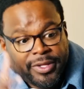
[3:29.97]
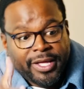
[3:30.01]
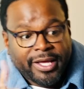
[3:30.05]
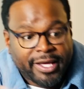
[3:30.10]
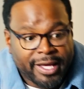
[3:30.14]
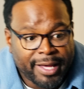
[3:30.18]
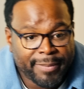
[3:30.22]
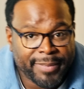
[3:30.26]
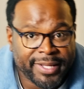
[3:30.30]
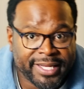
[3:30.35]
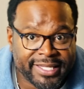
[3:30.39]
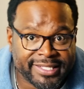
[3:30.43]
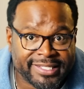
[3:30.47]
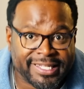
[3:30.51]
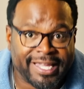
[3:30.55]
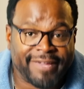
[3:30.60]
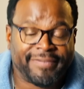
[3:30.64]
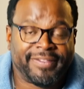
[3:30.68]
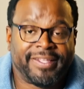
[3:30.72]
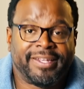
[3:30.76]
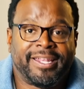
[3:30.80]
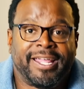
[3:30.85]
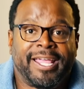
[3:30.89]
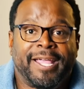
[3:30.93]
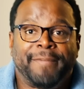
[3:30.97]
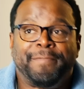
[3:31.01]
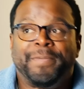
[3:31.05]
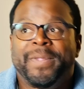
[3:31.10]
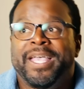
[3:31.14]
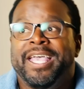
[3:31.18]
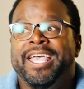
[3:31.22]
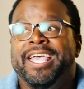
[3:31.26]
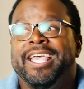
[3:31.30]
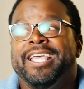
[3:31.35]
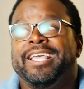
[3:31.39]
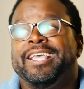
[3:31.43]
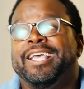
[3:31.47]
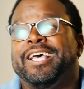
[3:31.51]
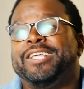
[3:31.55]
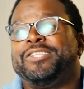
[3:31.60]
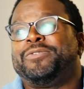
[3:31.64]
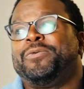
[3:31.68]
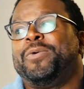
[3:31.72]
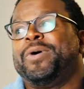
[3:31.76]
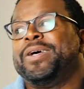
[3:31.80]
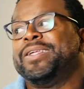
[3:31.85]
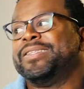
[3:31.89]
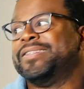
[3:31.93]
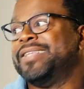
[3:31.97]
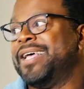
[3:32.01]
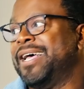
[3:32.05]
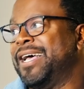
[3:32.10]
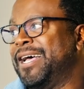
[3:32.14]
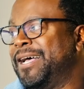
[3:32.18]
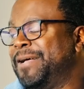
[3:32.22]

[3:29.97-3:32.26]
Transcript: they come in and save the day. Guess what